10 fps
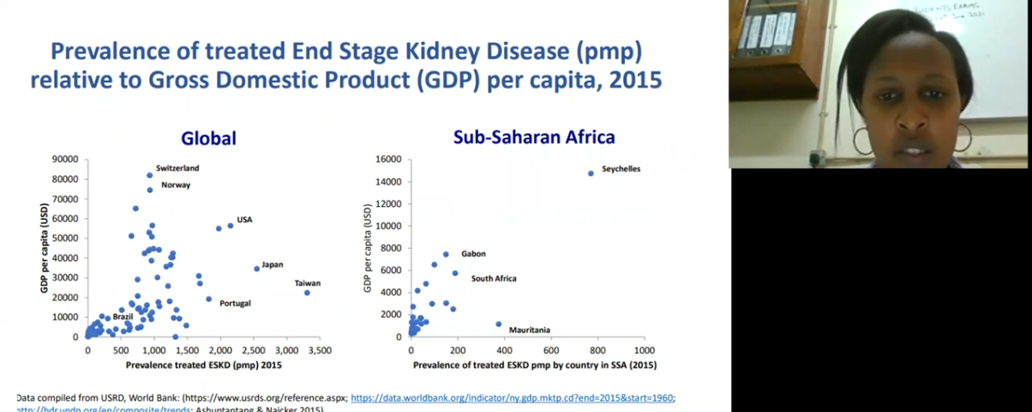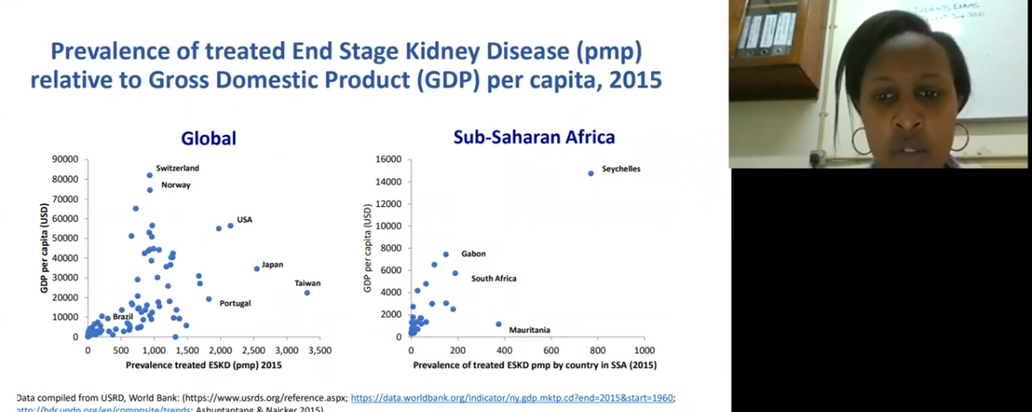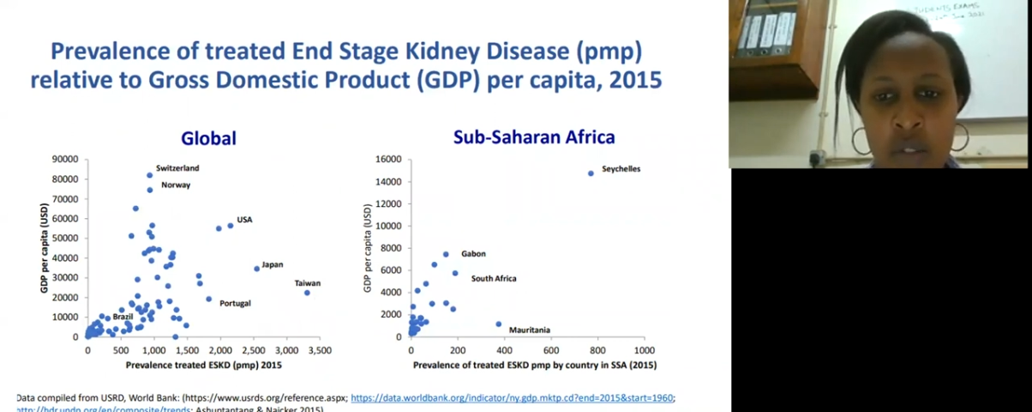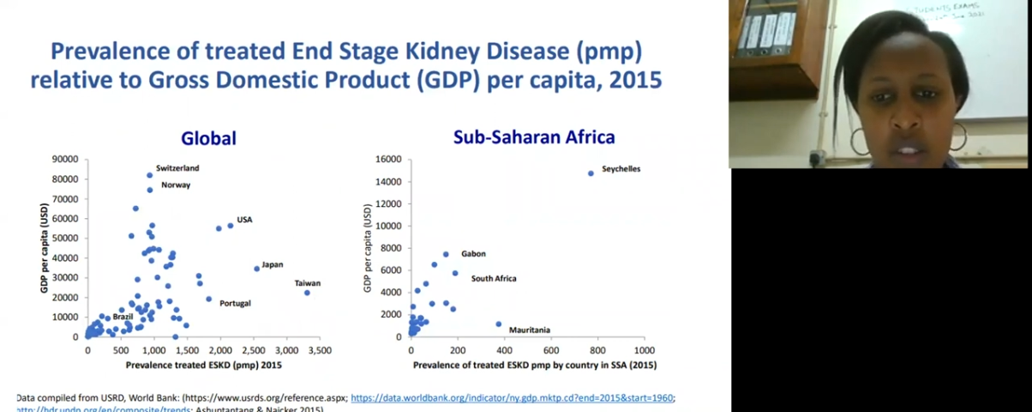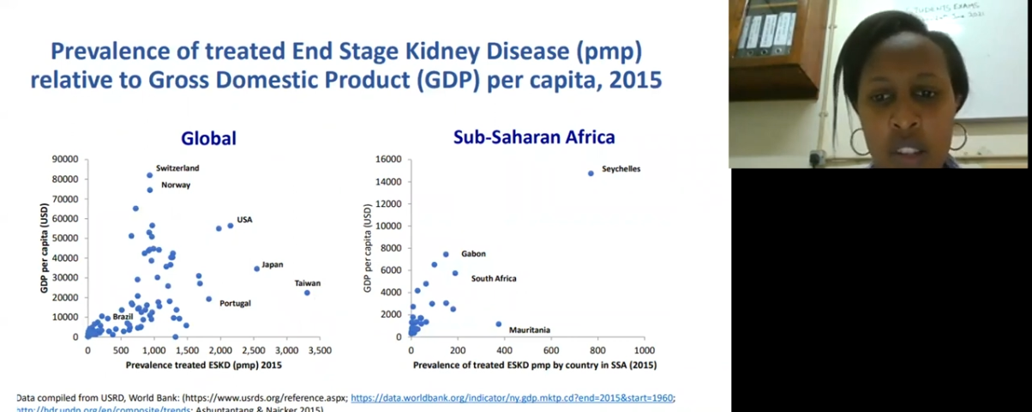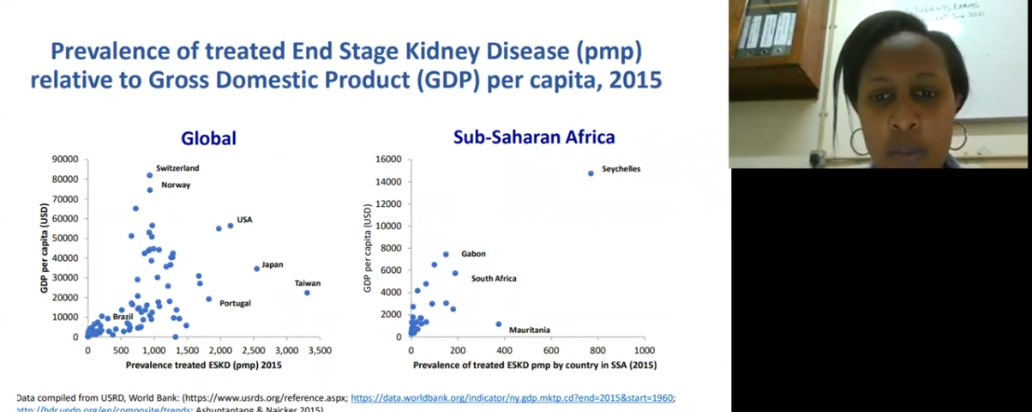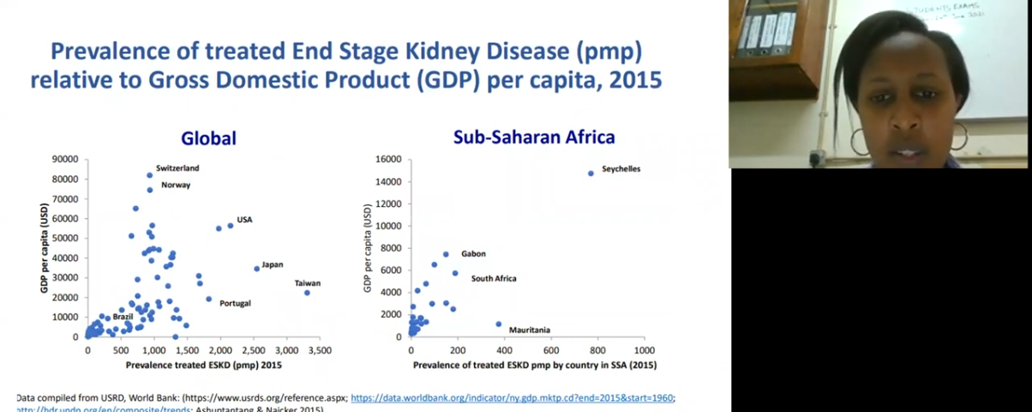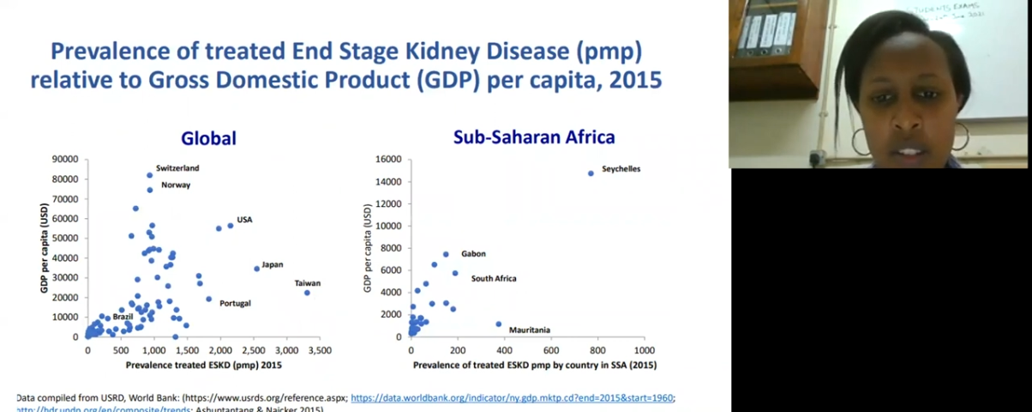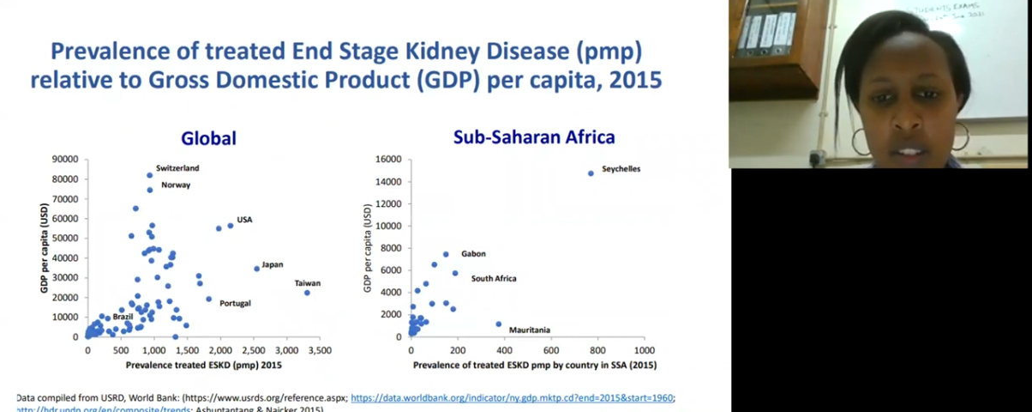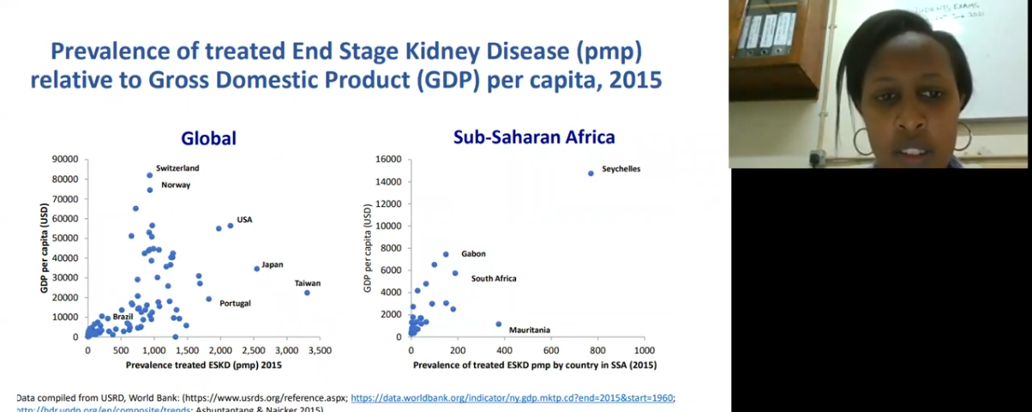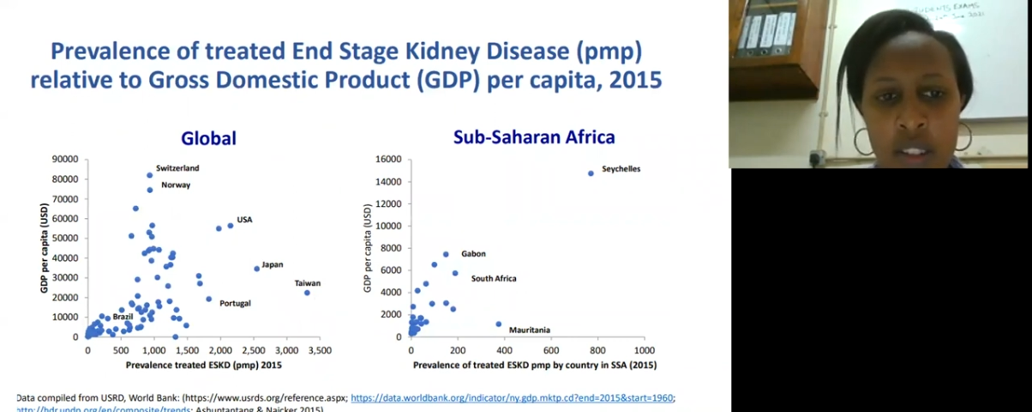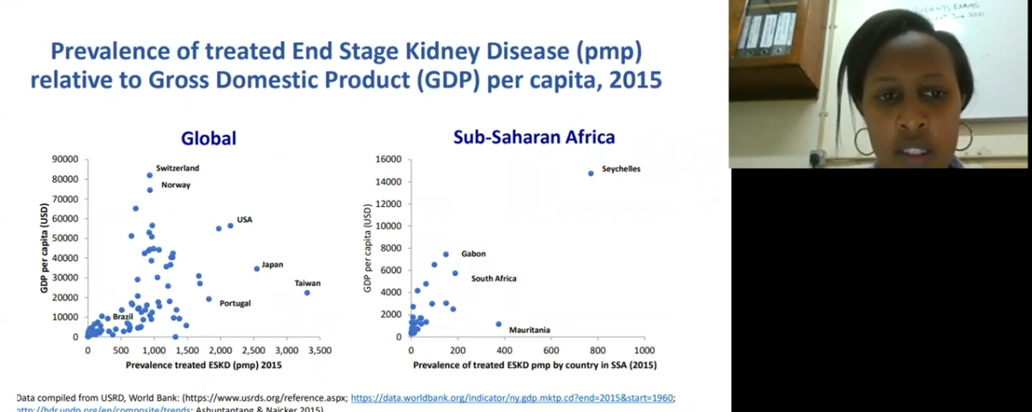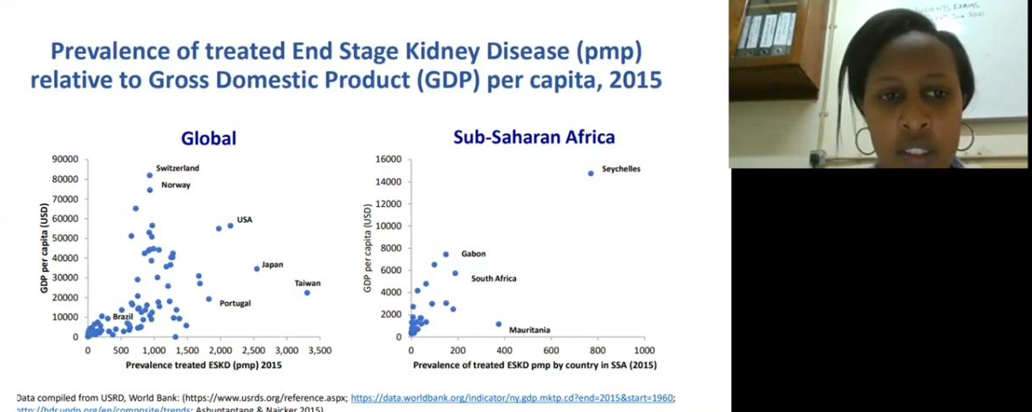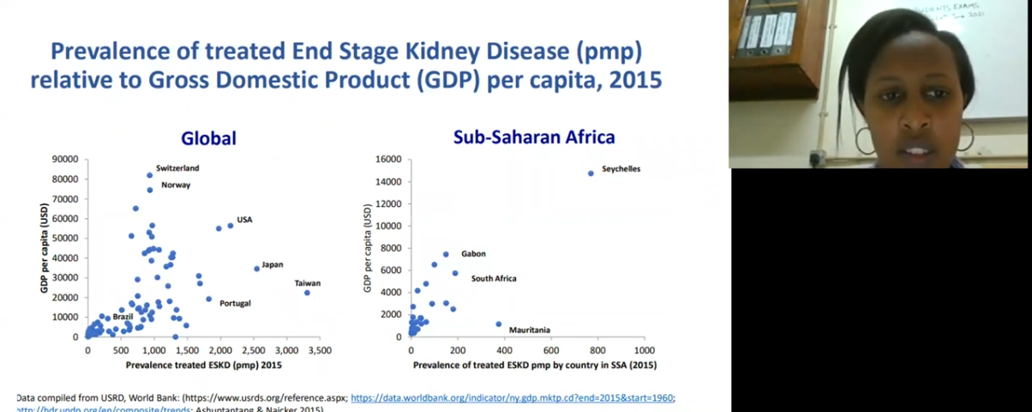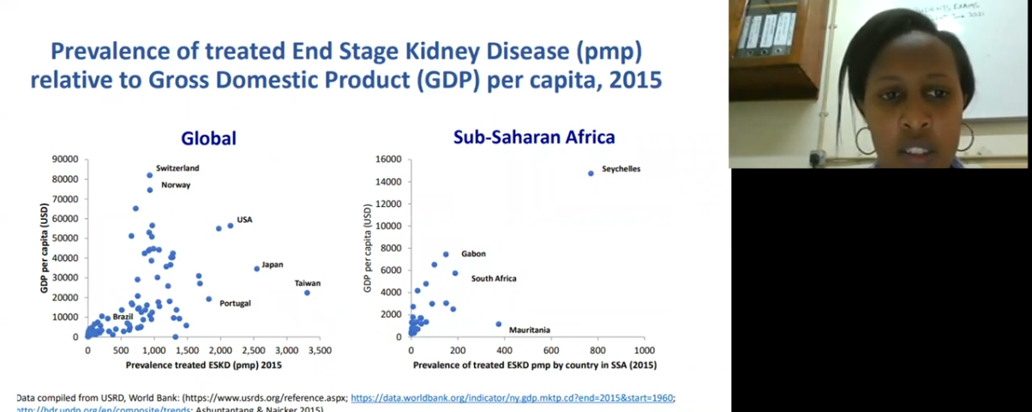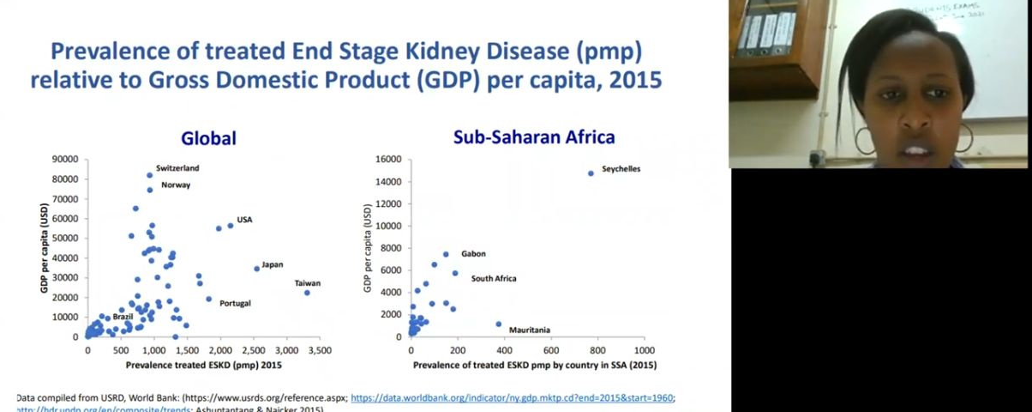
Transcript: resource-limited settings,